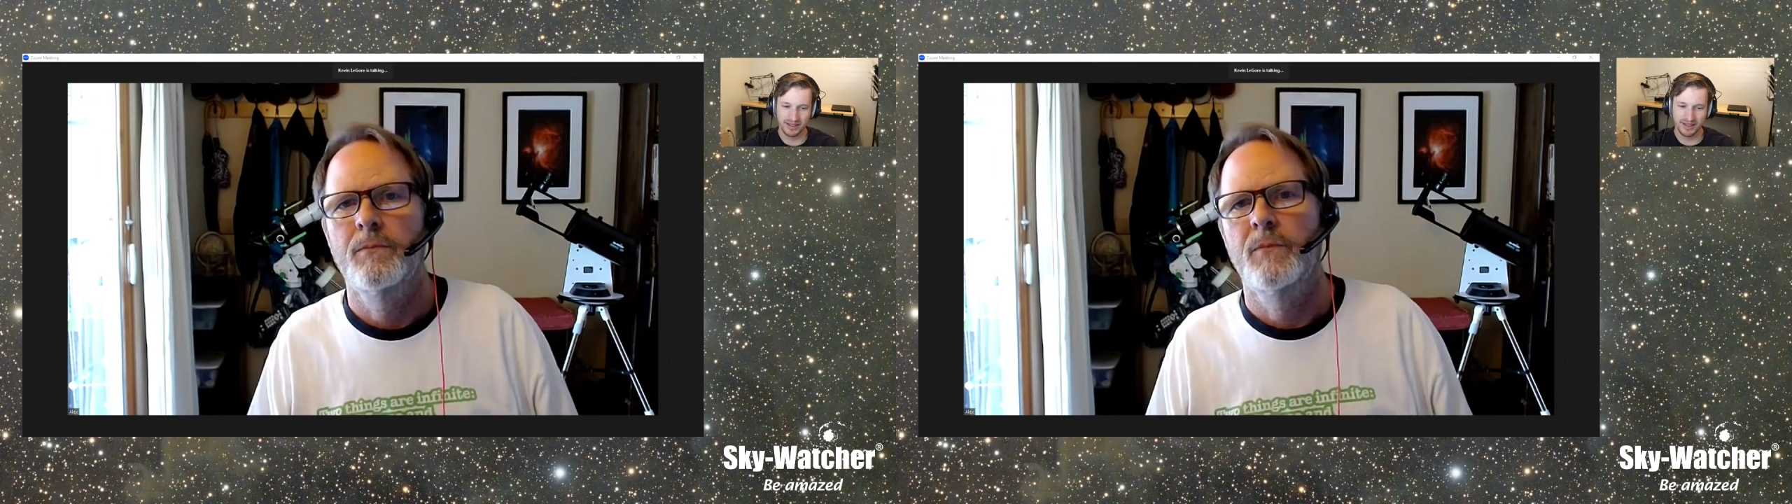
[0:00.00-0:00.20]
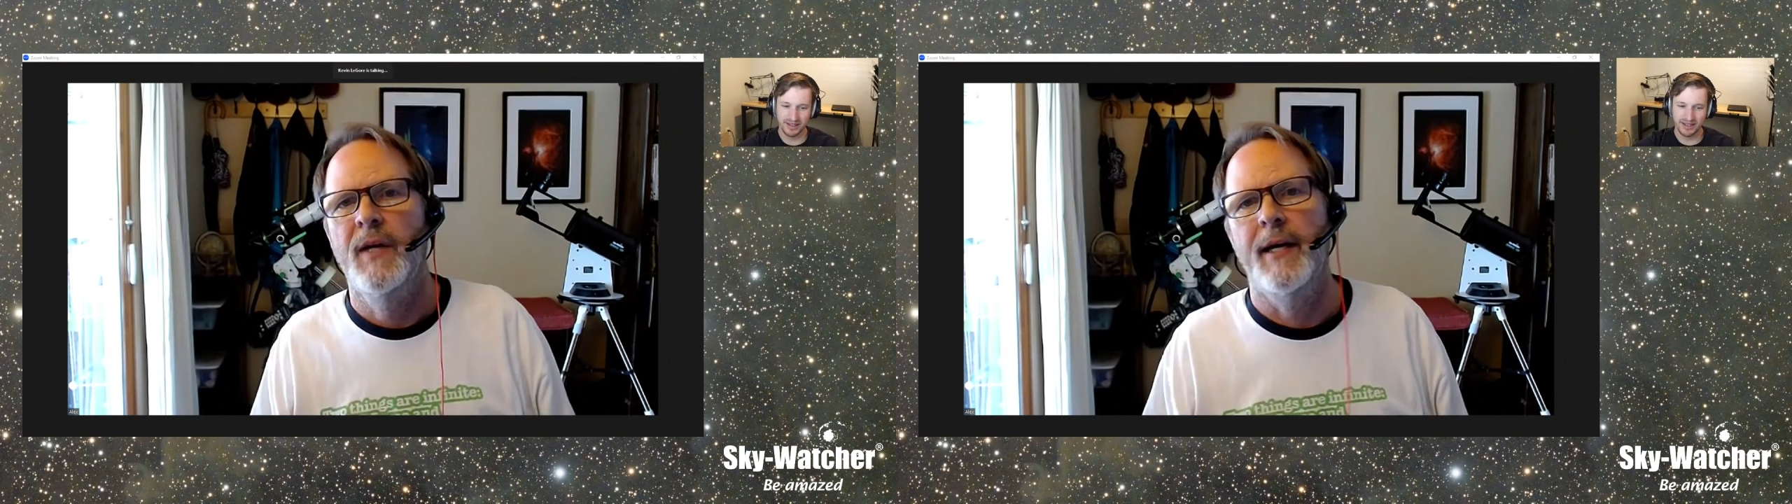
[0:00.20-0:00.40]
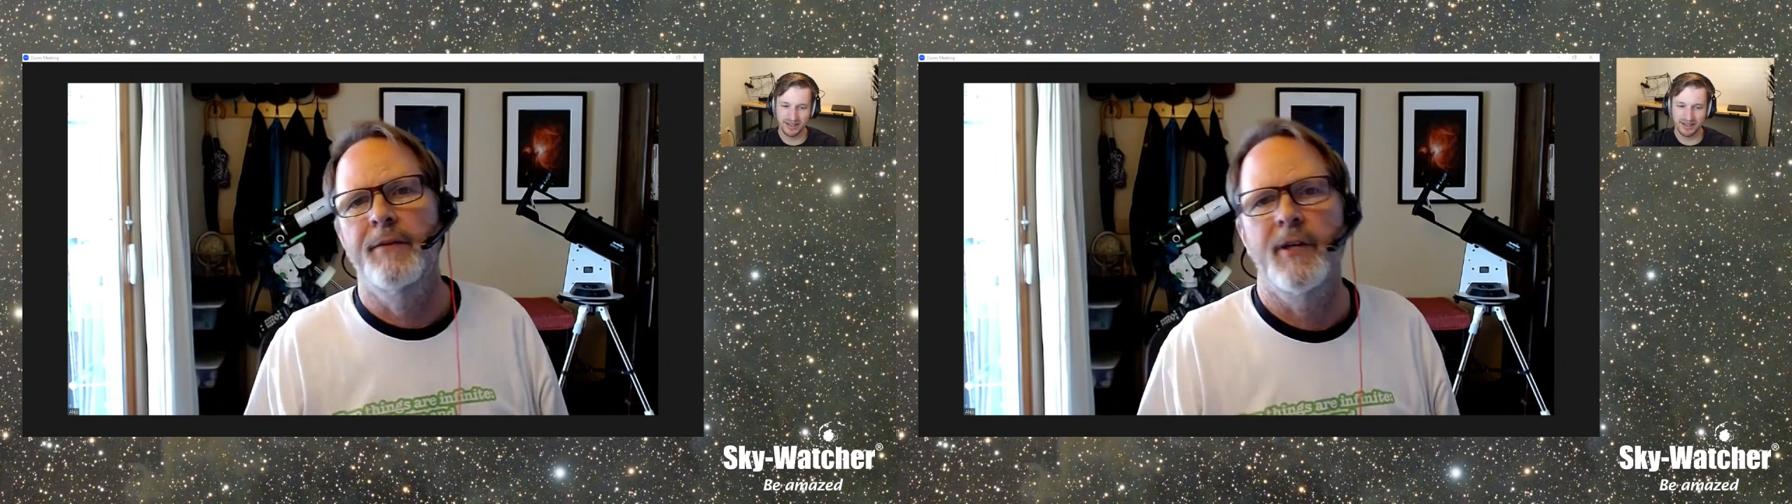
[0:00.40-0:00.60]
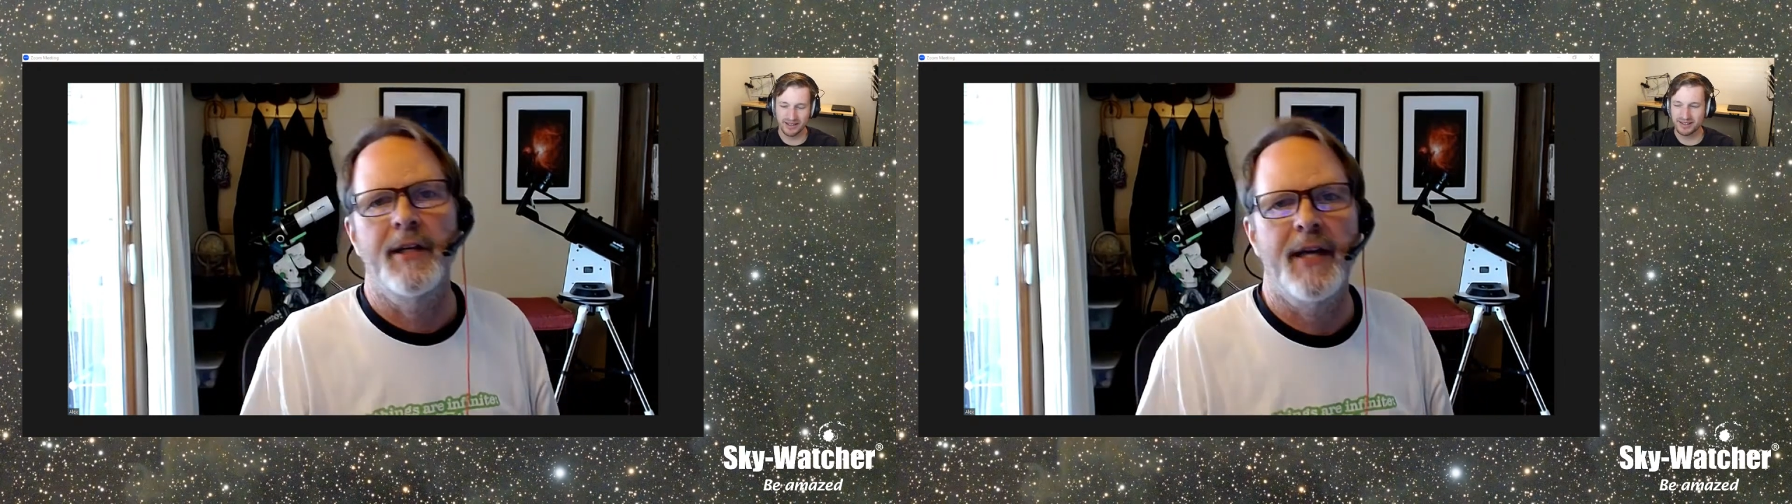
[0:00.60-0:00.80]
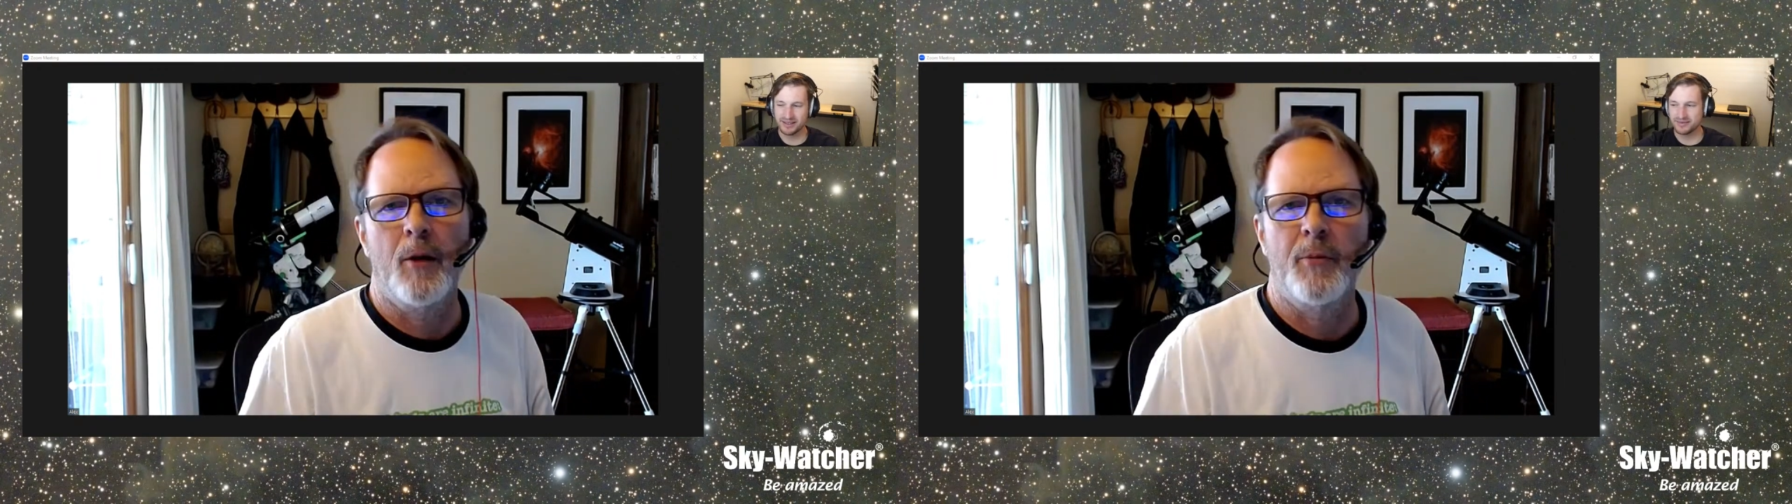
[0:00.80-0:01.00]
Yeah, and I've done
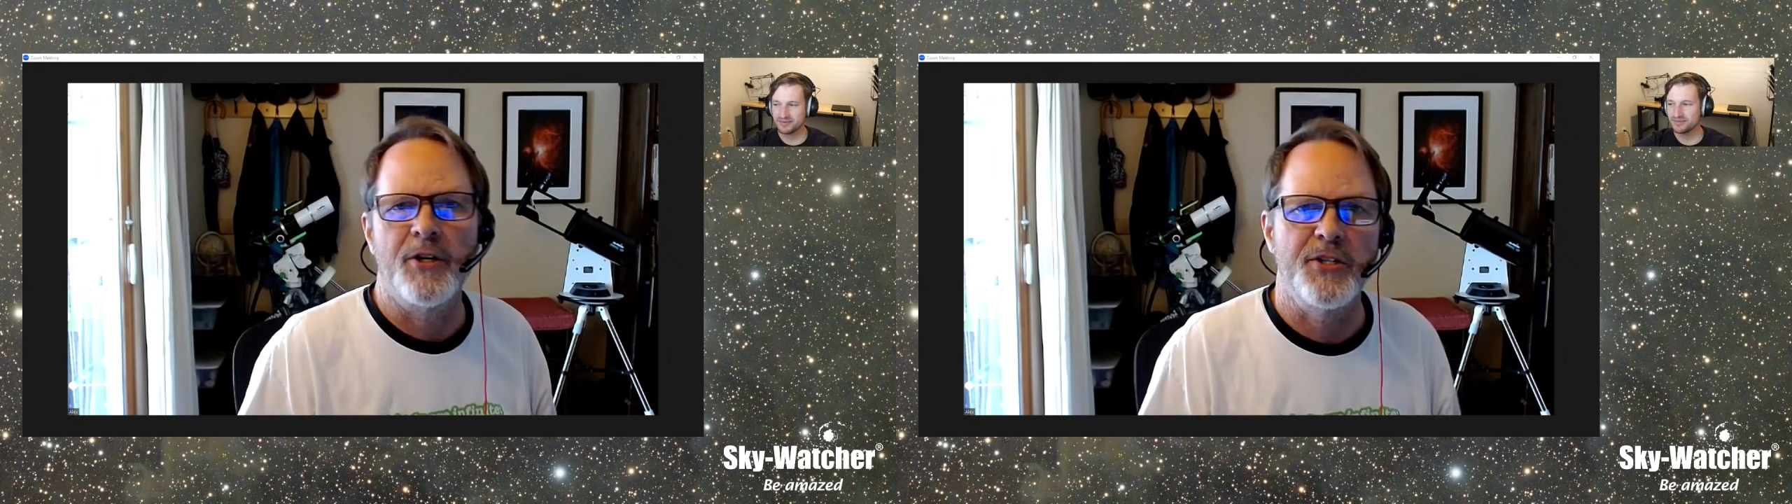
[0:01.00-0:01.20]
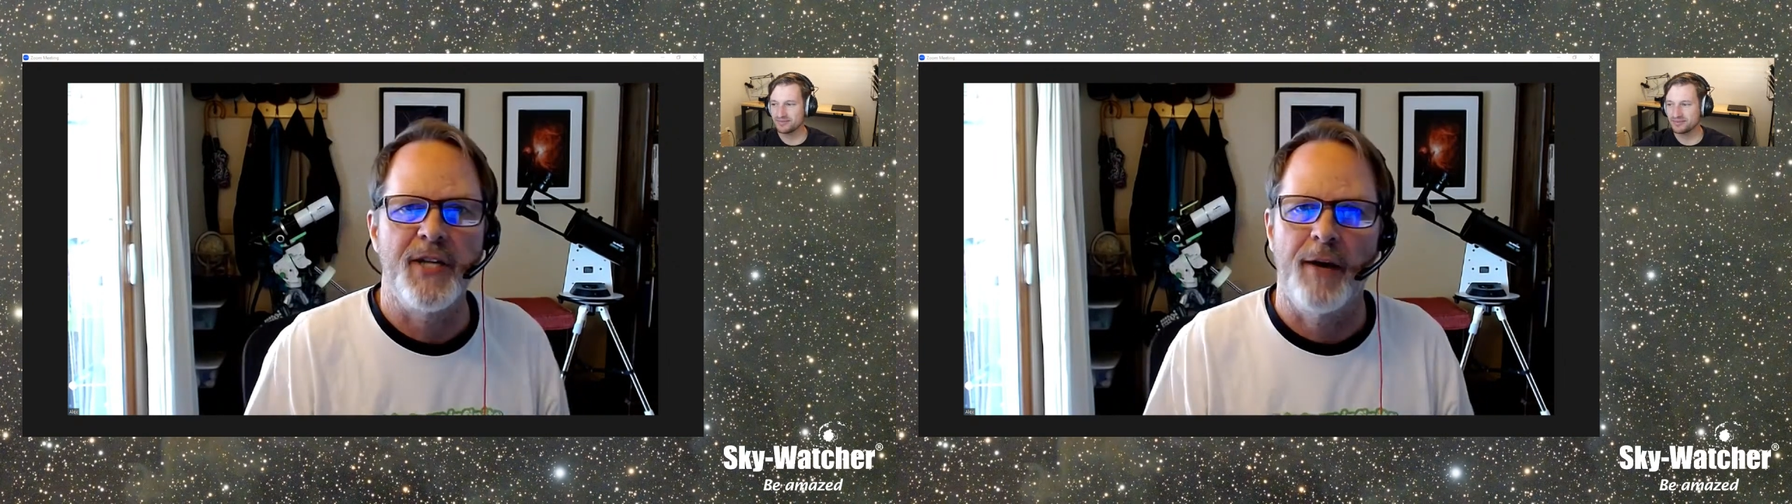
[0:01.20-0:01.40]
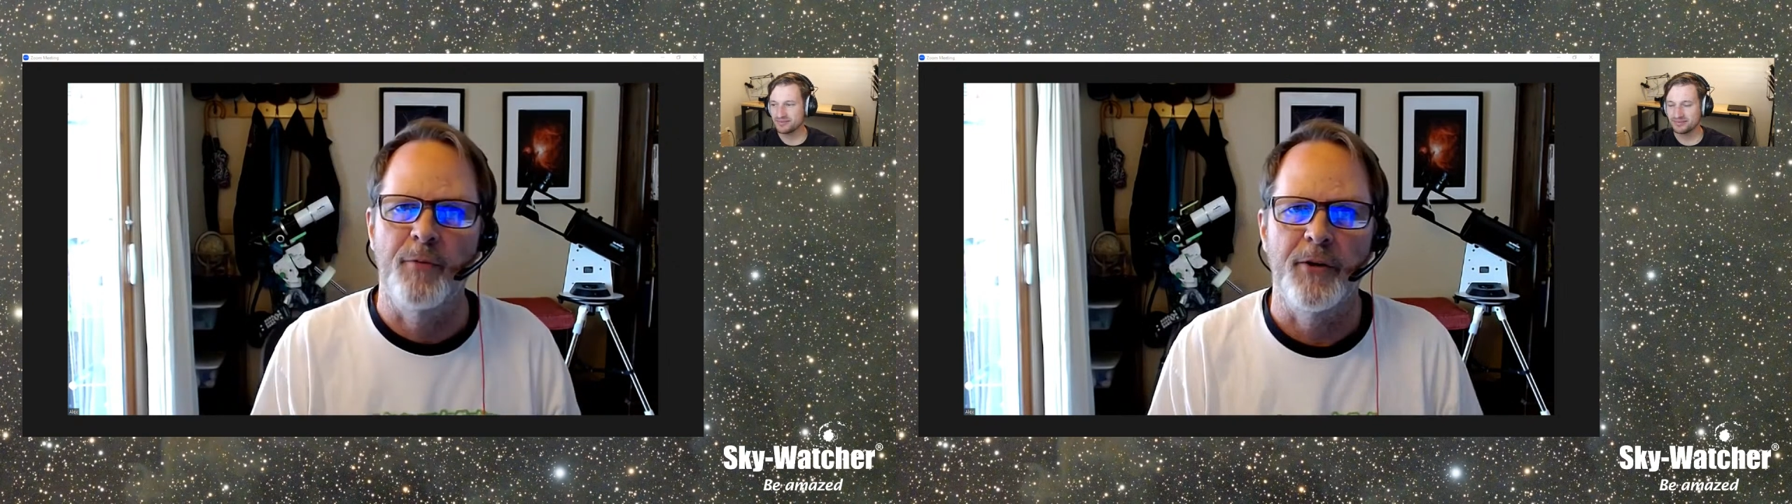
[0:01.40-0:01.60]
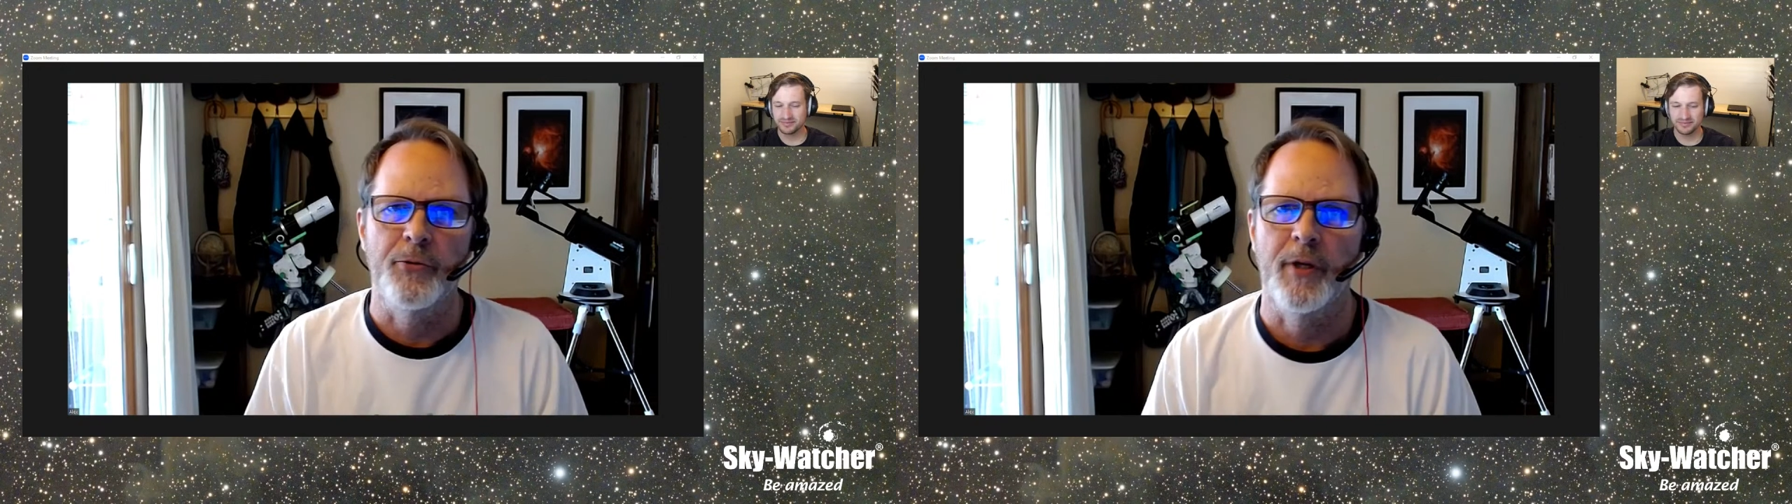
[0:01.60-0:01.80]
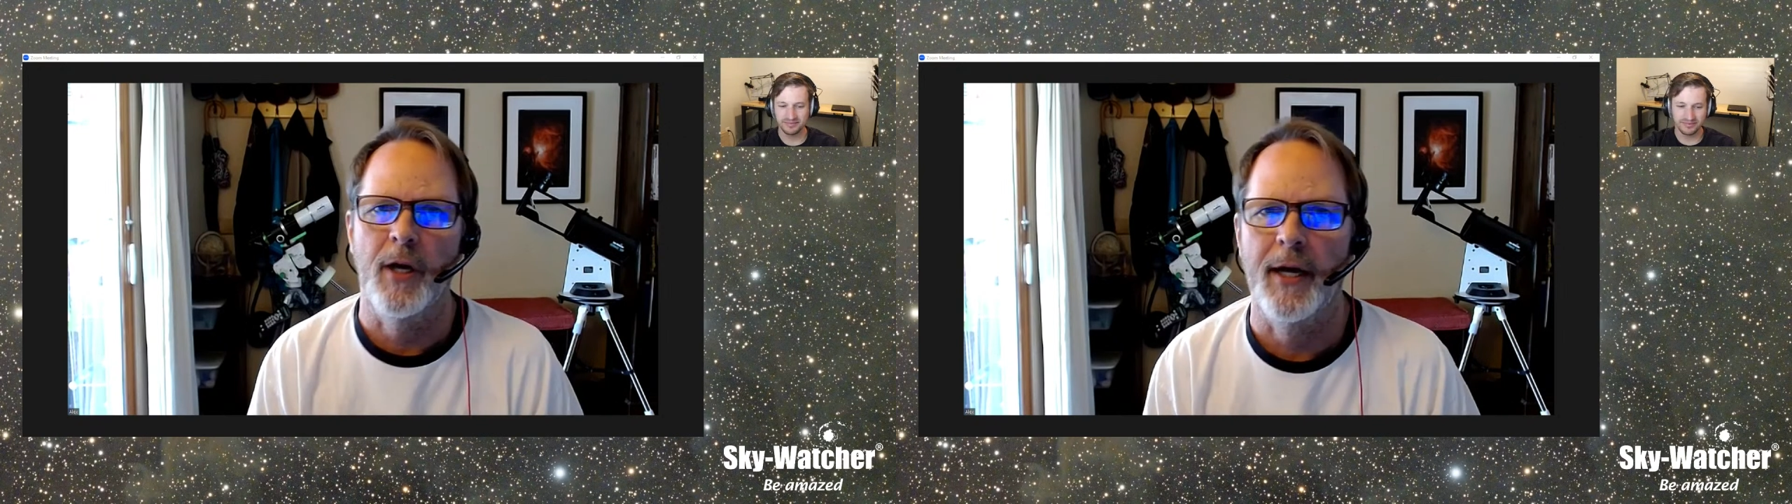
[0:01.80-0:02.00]
calibrations halfway through
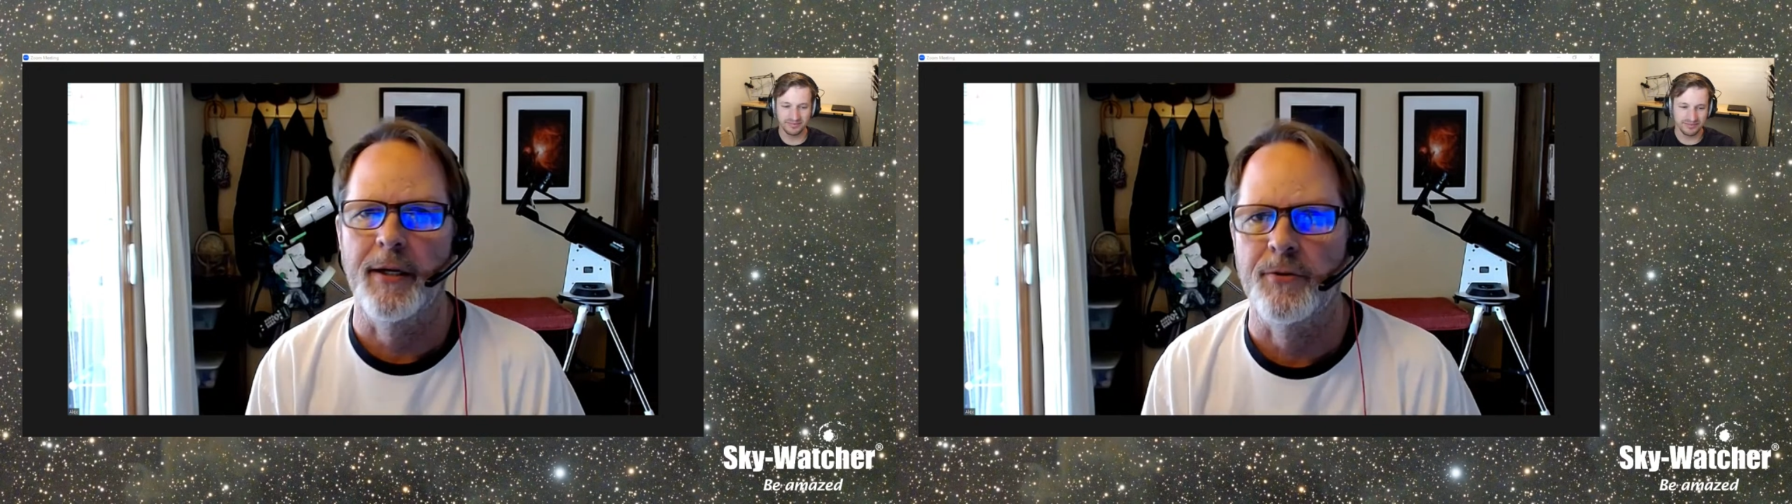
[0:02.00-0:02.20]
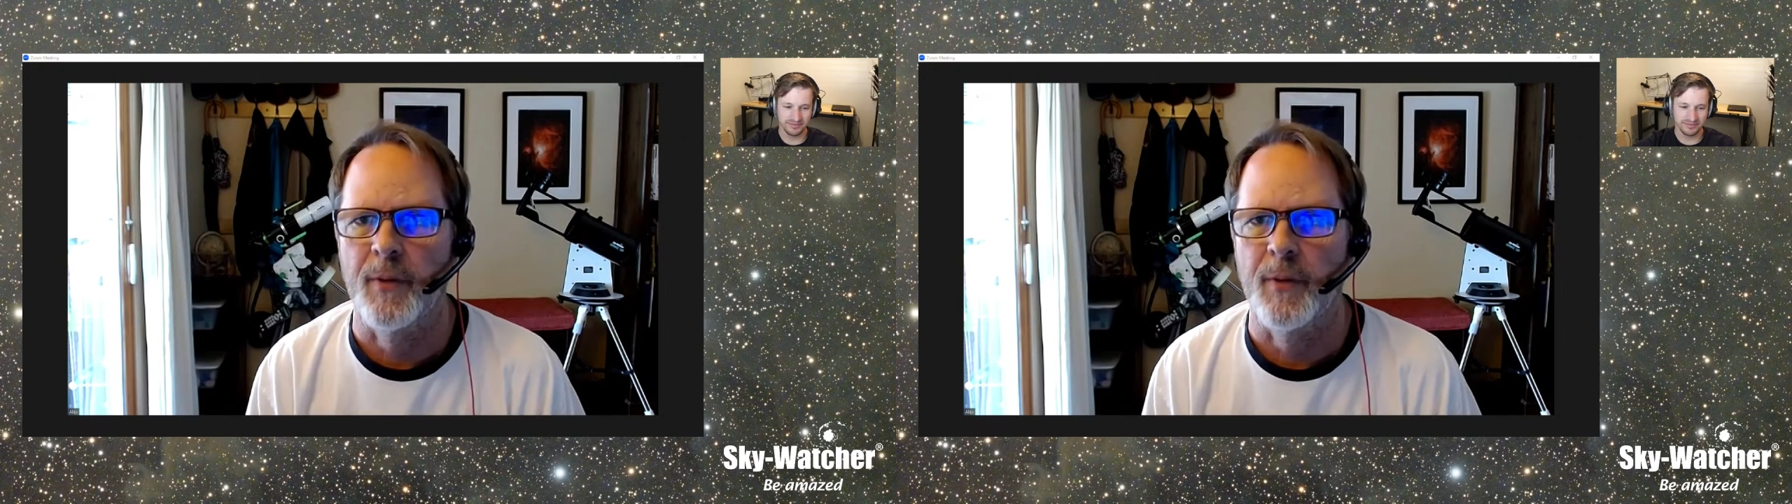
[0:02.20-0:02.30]
the night.